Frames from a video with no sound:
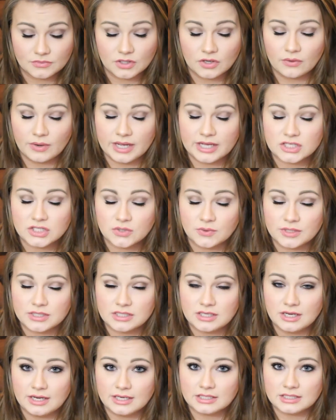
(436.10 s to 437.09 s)
Okay, so
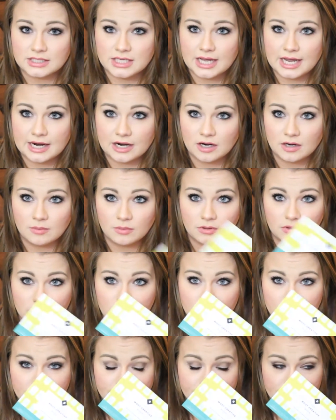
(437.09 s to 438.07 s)
it's not
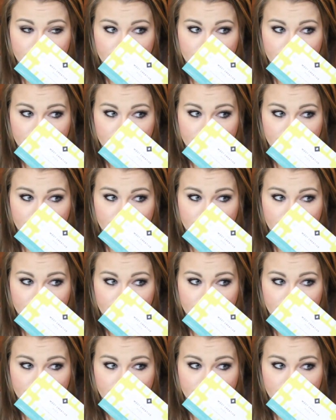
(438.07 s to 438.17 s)
terrible.